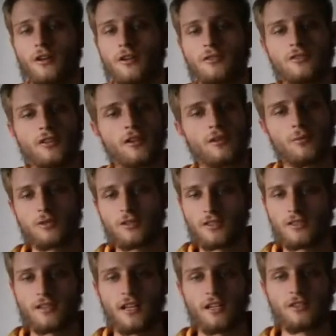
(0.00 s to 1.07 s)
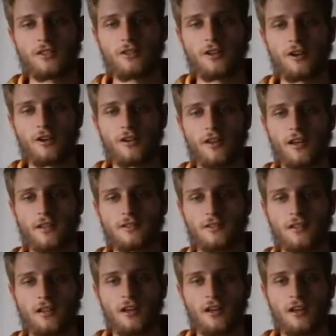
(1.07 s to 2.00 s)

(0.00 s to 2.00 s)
So it will just let you know that